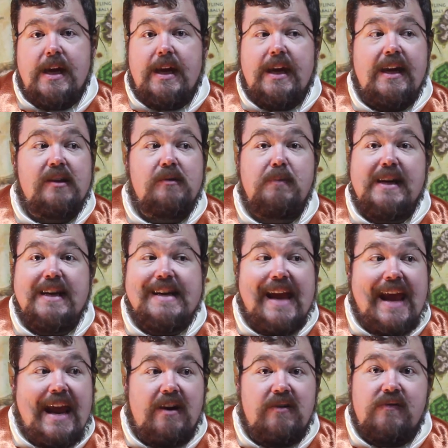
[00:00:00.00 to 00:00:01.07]
he'll be
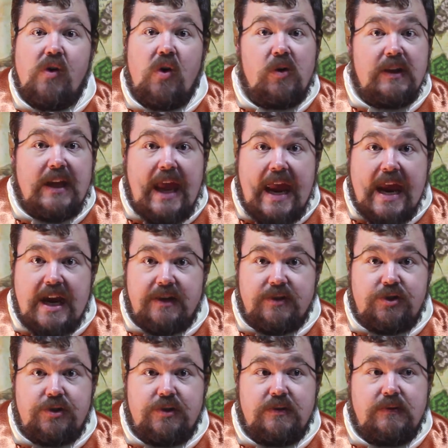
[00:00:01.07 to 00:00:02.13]
dead of old
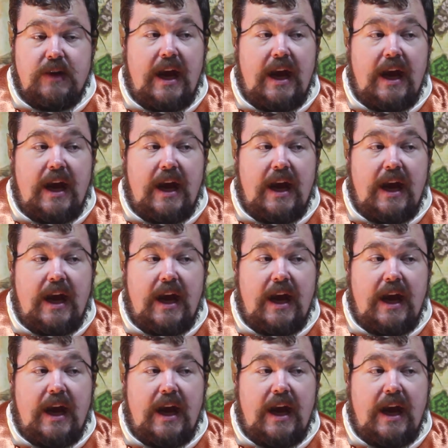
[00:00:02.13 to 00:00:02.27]
age.